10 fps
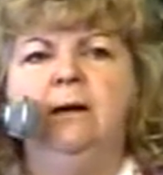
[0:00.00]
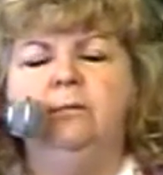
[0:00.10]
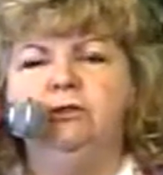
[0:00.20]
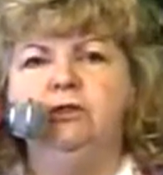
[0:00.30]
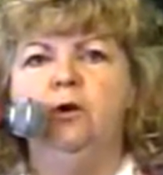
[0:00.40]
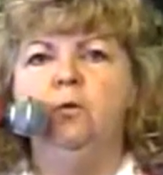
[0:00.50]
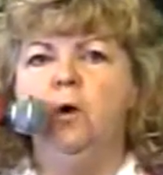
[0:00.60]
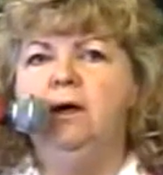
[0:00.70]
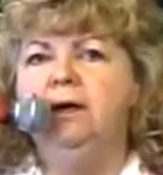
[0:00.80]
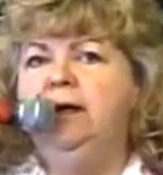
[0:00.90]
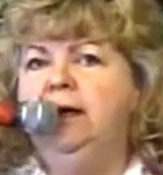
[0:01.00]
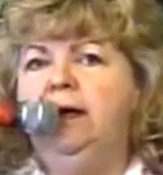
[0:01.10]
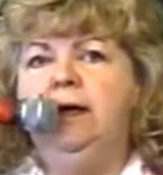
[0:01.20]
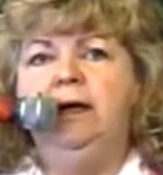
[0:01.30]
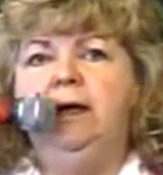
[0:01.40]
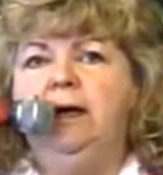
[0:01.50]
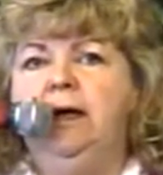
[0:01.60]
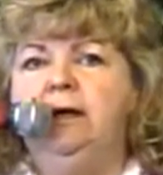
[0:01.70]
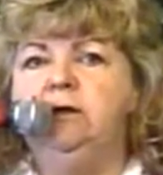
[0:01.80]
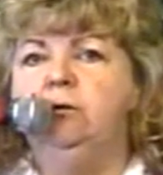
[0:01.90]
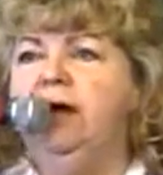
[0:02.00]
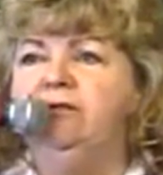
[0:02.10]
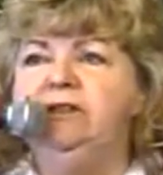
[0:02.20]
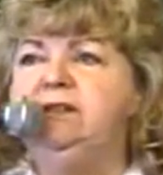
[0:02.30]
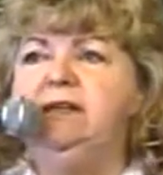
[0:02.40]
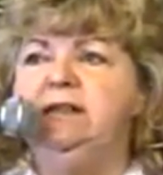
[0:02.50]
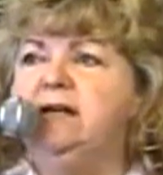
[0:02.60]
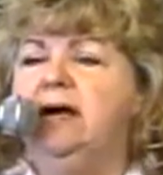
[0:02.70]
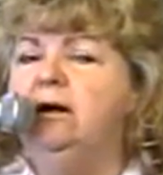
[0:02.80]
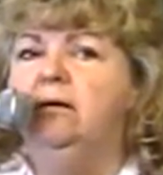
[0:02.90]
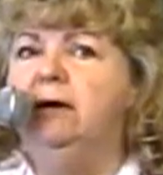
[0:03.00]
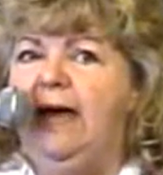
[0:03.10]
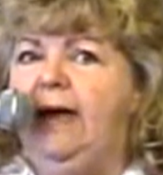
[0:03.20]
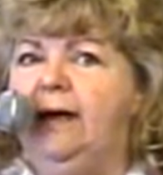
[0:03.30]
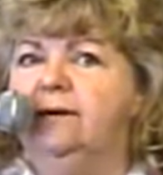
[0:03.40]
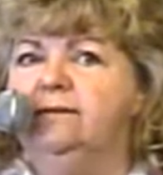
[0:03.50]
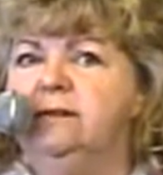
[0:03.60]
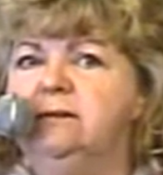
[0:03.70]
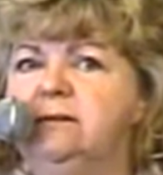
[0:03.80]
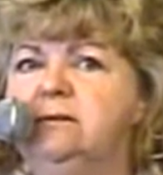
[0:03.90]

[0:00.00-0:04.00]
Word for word: But you know what? It don't have to dictate our lives.